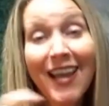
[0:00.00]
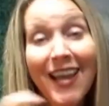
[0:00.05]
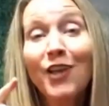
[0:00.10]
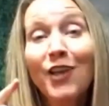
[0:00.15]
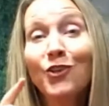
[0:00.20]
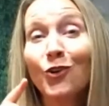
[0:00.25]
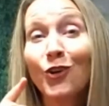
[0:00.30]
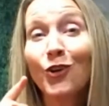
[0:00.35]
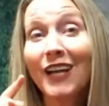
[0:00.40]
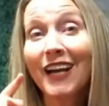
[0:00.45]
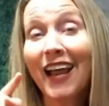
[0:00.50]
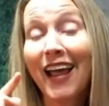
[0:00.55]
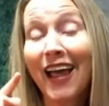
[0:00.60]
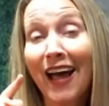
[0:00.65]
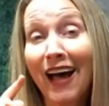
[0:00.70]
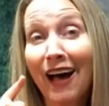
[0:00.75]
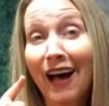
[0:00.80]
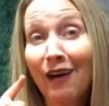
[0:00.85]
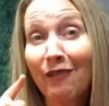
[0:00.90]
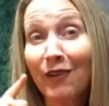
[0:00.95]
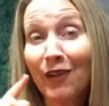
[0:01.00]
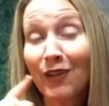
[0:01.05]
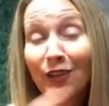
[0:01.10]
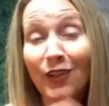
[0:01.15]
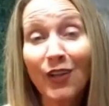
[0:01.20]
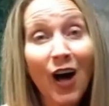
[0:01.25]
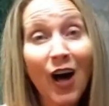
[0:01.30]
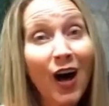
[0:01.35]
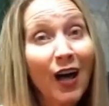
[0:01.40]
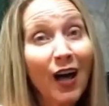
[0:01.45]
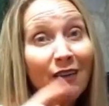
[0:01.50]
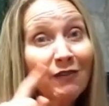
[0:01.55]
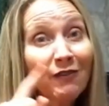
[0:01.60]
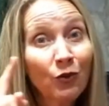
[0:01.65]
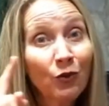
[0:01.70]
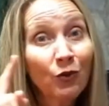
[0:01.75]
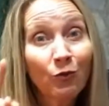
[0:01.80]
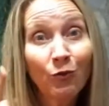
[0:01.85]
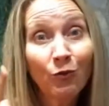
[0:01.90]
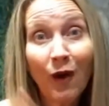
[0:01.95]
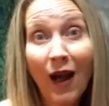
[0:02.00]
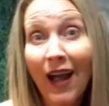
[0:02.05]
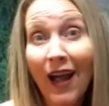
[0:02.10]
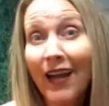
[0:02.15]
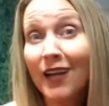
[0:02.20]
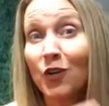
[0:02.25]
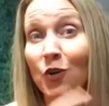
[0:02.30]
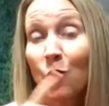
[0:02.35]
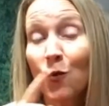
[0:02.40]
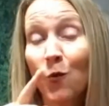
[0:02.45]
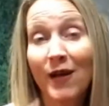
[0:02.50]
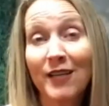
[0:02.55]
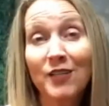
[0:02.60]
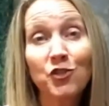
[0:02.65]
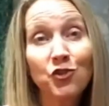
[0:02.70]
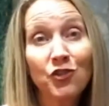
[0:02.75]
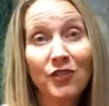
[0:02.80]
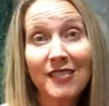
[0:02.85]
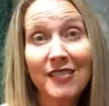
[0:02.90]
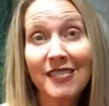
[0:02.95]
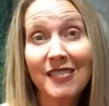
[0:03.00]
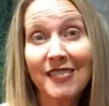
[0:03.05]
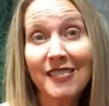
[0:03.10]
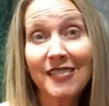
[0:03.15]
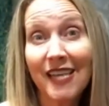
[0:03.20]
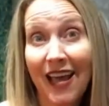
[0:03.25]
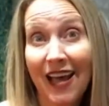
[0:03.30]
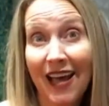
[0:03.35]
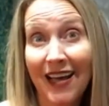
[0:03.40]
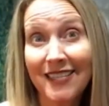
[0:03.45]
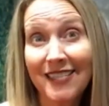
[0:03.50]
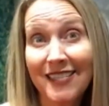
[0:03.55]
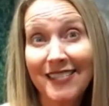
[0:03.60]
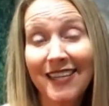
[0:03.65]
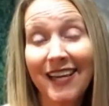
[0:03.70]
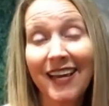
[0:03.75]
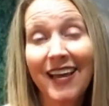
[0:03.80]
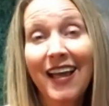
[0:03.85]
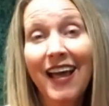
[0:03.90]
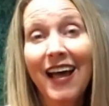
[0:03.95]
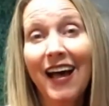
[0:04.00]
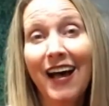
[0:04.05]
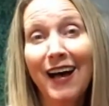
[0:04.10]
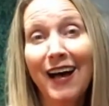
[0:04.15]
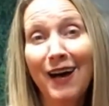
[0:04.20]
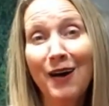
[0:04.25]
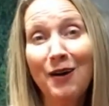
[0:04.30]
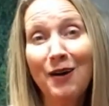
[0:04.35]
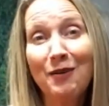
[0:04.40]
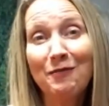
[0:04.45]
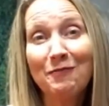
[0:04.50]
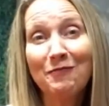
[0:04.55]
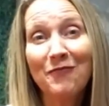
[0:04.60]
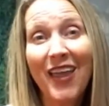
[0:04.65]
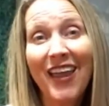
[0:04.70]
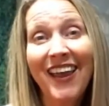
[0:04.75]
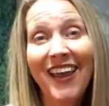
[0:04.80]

You're going to have a lot of the right questions to ask. And